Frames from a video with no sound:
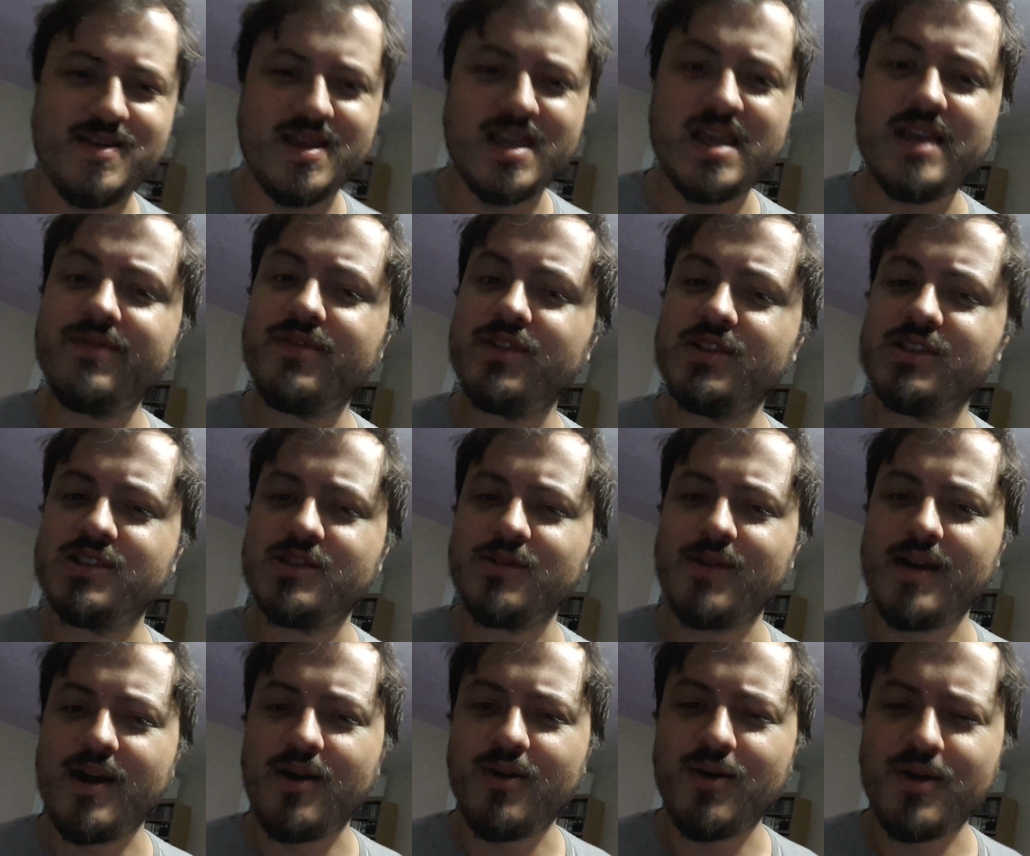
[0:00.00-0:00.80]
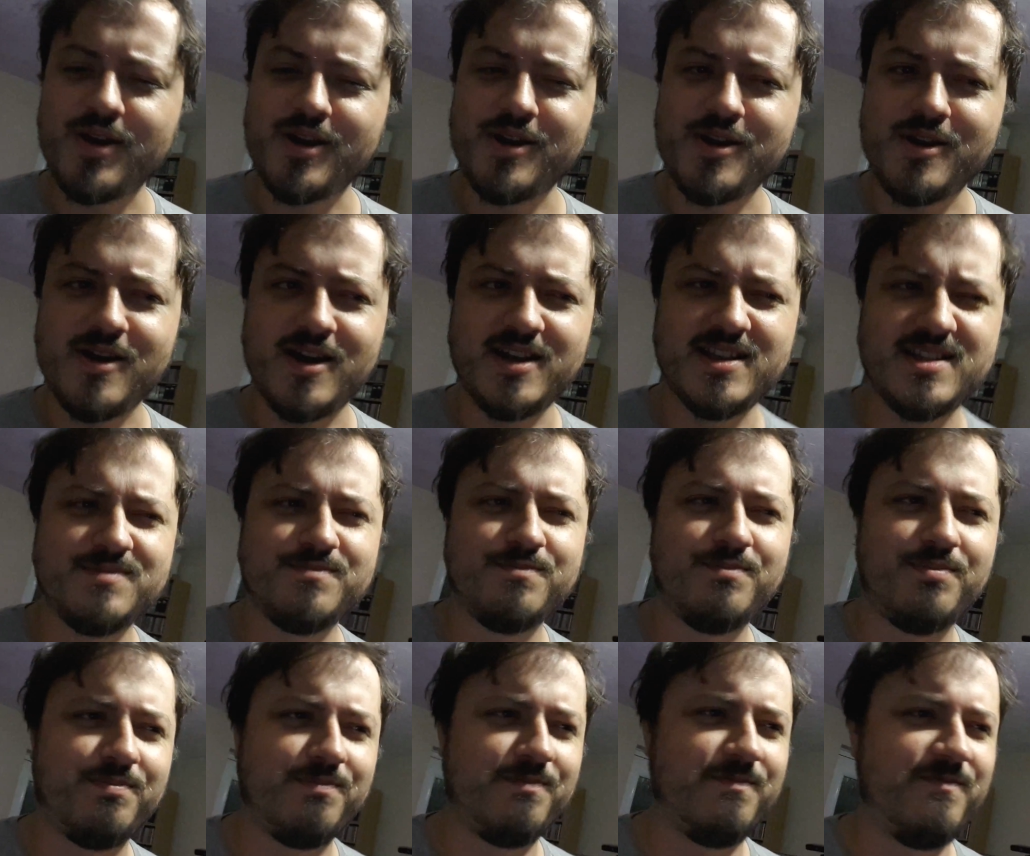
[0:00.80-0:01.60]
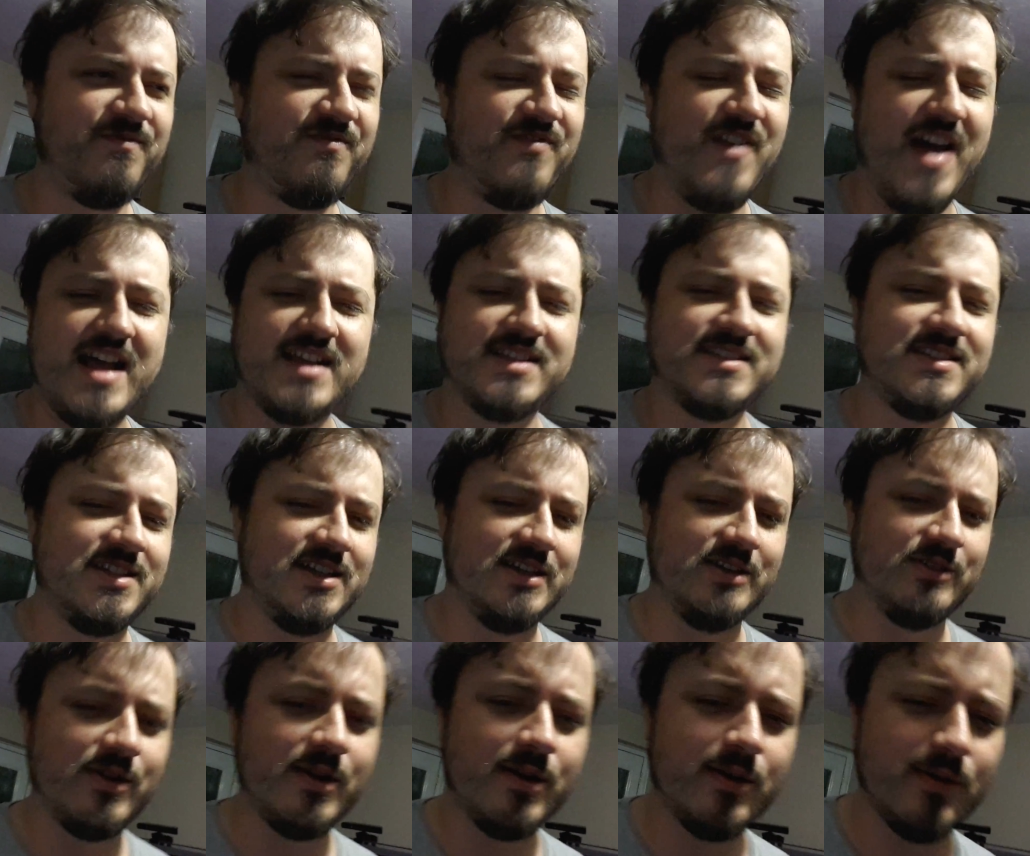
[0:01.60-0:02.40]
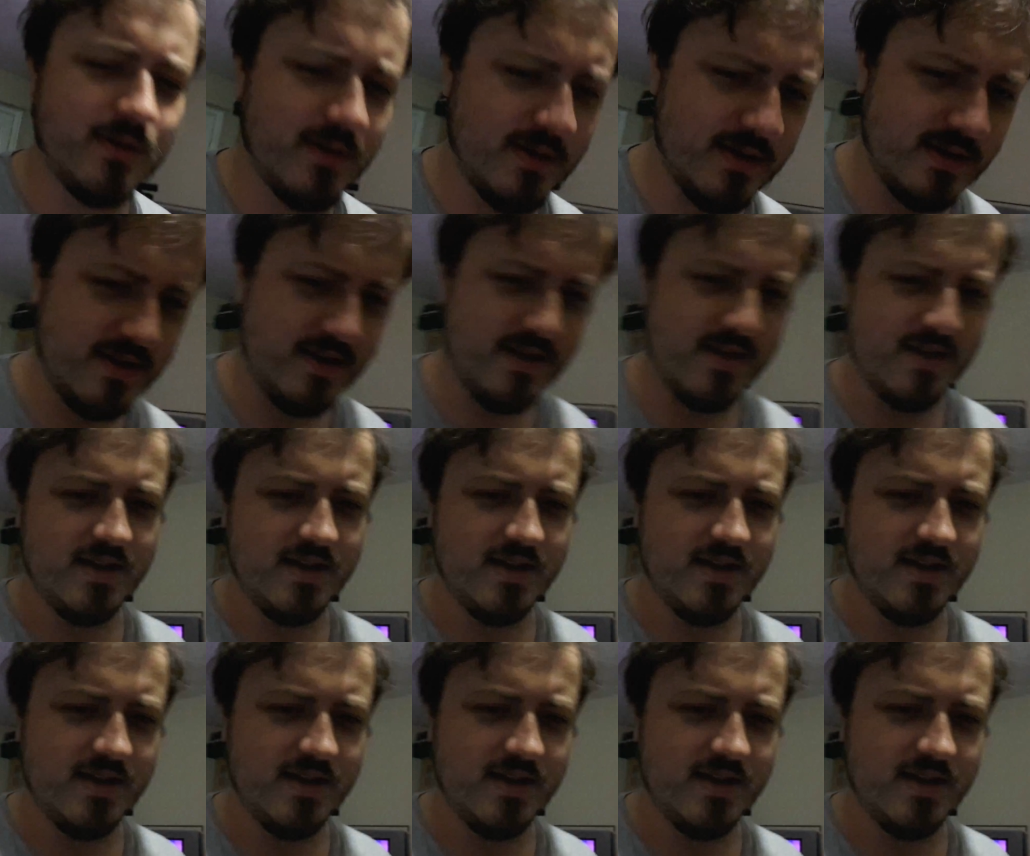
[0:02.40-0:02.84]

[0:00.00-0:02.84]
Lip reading: evens her out on a nice fat 0.